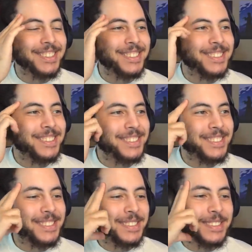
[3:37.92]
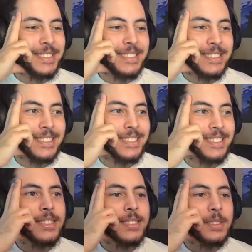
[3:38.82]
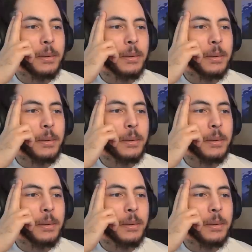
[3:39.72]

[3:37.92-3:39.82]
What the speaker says: No one is speaking in this clip.